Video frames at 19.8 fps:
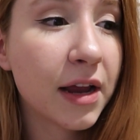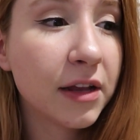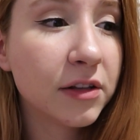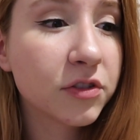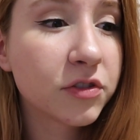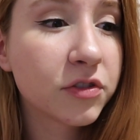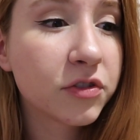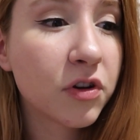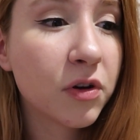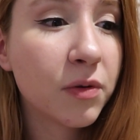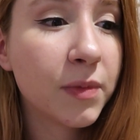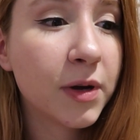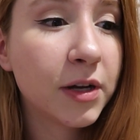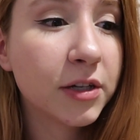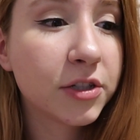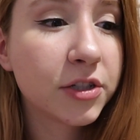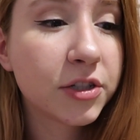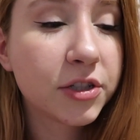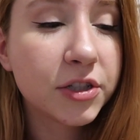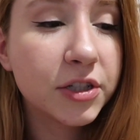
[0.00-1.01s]
and so
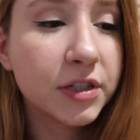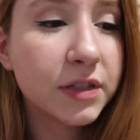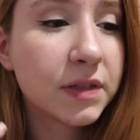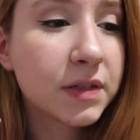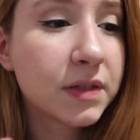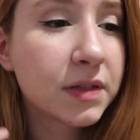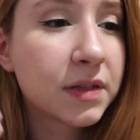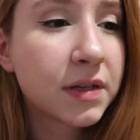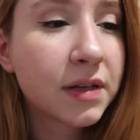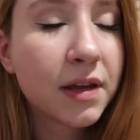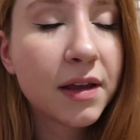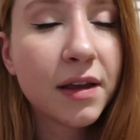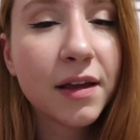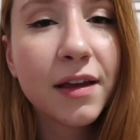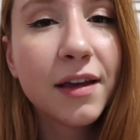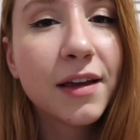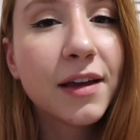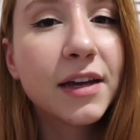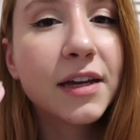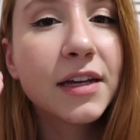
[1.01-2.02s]
much just,
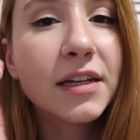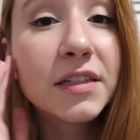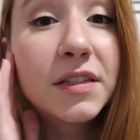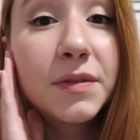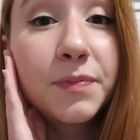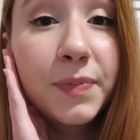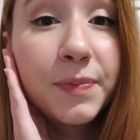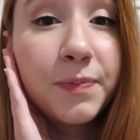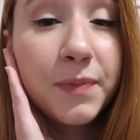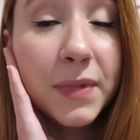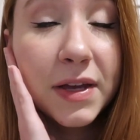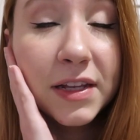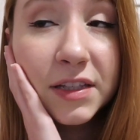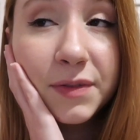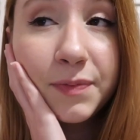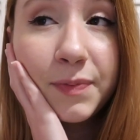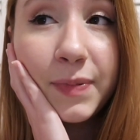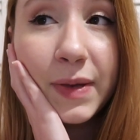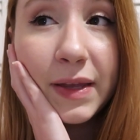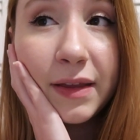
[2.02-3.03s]
it's, it's
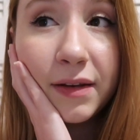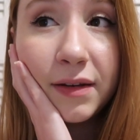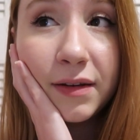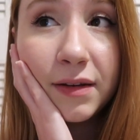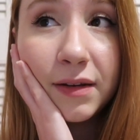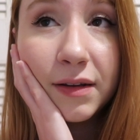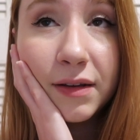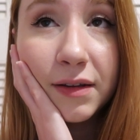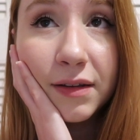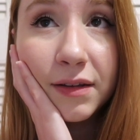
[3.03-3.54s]
been,